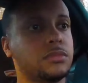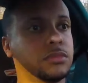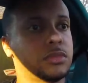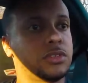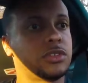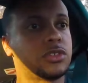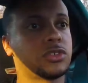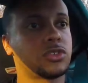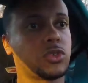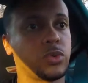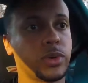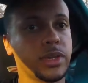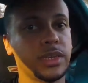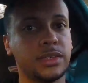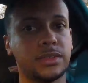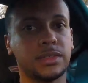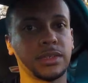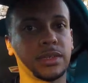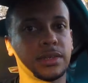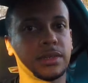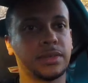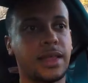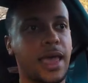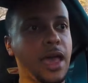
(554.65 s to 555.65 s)

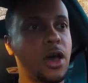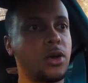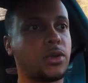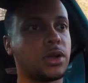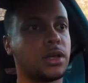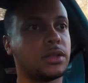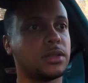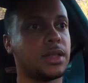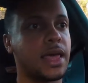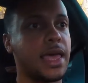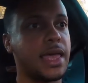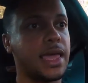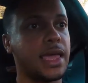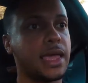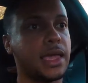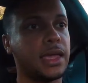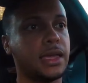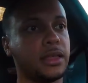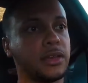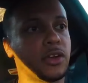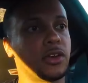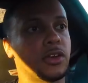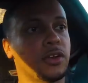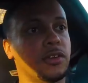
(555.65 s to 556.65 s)
squeezing down a
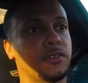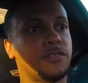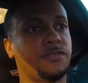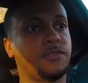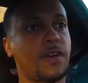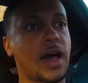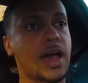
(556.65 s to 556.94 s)
lane or